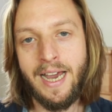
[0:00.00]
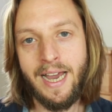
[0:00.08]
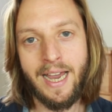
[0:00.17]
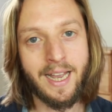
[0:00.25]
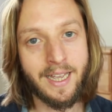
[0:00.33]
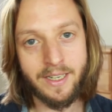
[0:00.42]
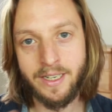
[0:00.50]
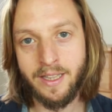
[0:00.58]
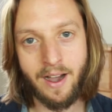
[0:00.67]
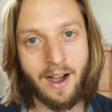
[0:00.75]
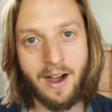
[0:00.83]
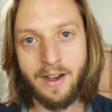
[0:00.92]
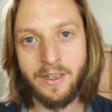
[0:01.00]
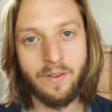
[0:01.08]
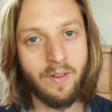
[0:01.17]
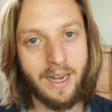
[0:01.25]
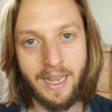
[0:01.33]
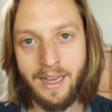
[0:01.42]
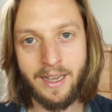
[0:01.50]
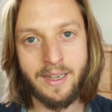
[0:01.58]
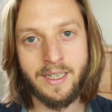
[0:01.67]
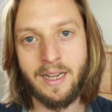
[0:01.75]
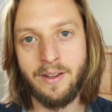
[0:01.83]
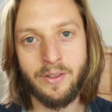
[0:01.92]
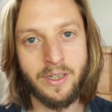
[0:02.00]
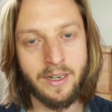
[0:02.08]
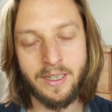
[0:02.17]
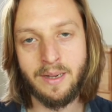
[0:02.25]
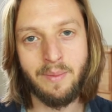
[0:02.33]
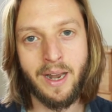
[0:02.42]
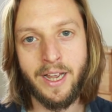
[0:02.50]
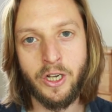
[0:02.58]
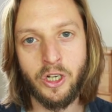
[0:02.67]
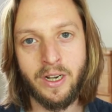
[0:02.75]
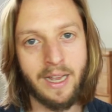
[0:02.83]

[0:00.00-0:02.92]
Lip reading: It gets to the heart of linking sounds and assimilation.